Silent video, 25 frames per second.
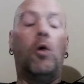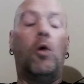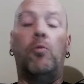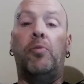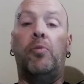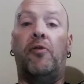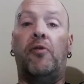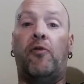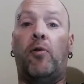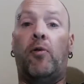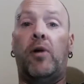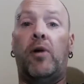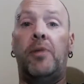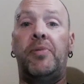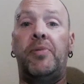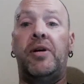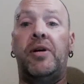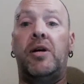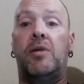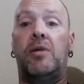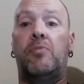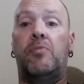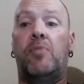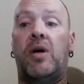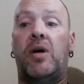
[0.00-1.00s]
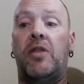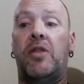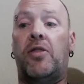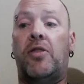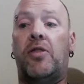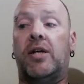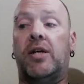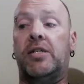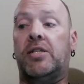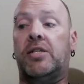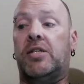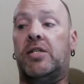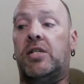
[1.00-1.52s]
Before I begin my
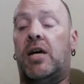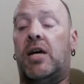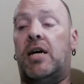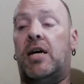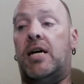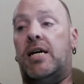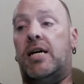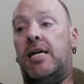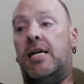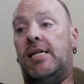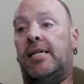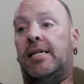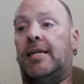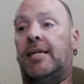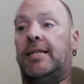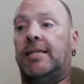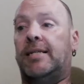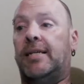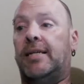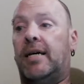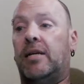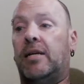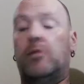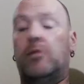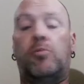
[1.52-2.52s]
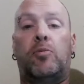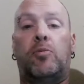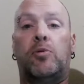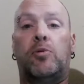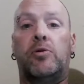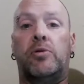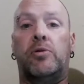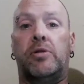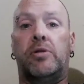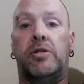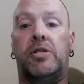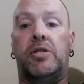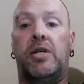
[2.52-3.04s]
thoughts on the
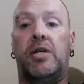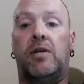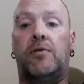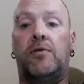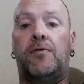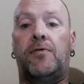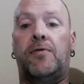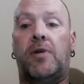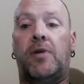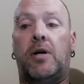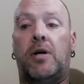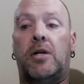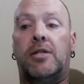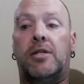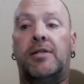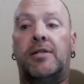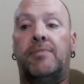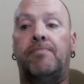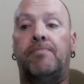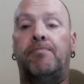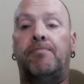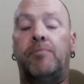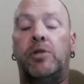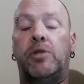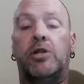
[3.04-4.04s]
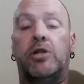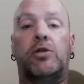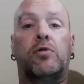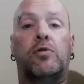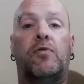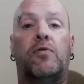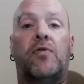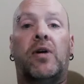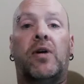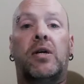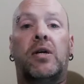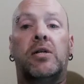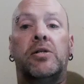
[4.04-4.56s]
proposal itself, just so
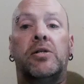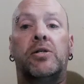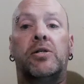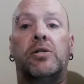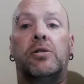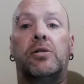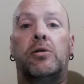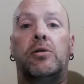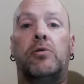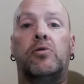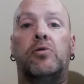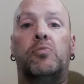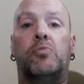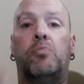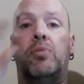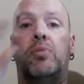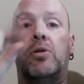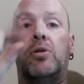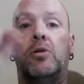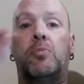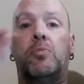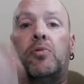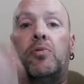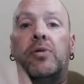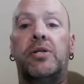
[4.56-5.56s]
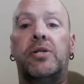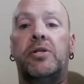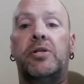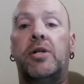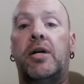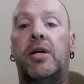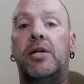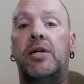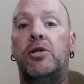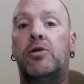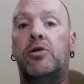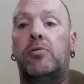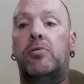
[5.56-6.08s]
far as those bullet points that
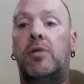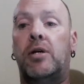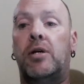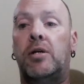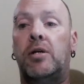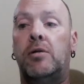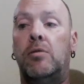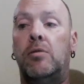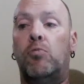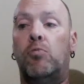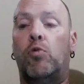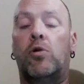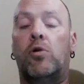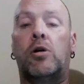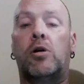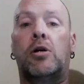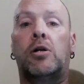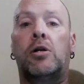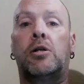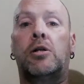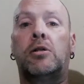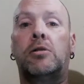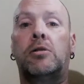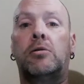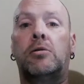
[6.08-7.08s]
I just read were,